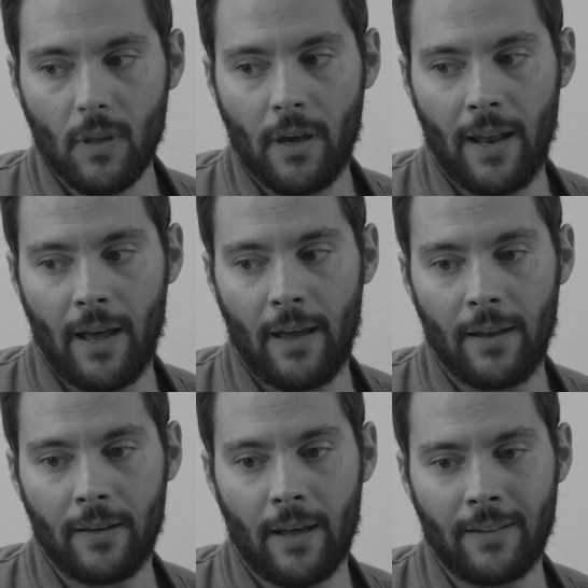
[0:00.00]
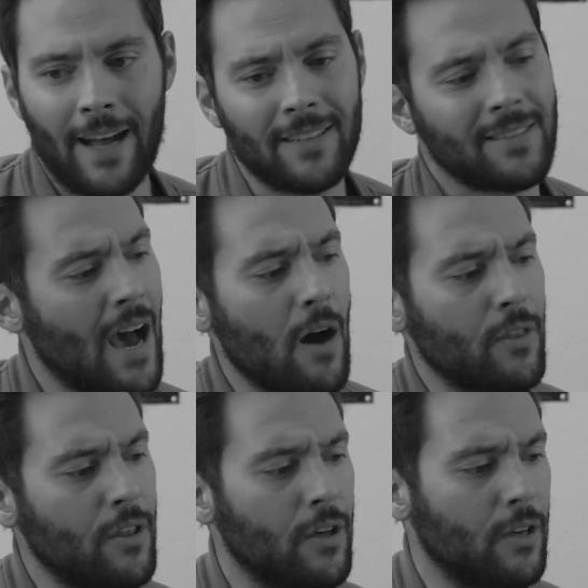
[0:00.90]
And that's how
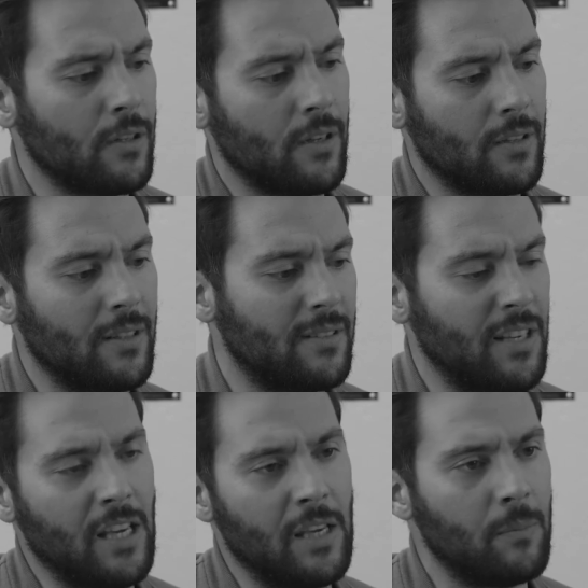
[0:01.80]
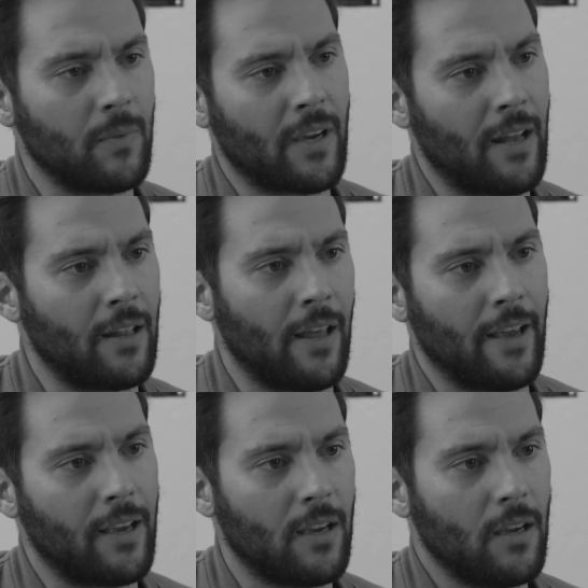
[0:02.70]
the team kind of
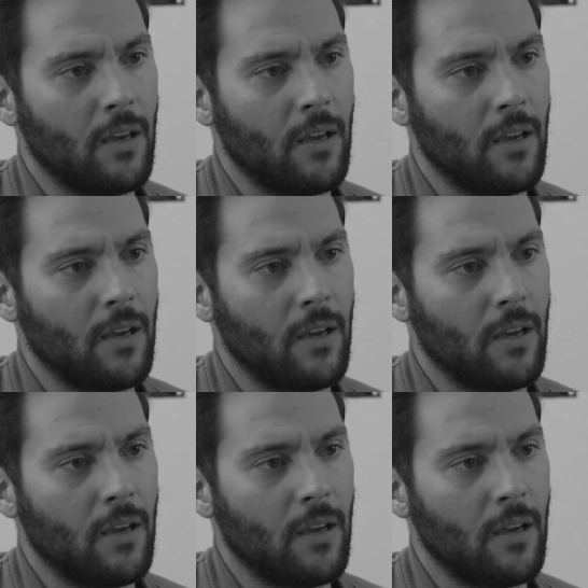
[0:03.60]
like,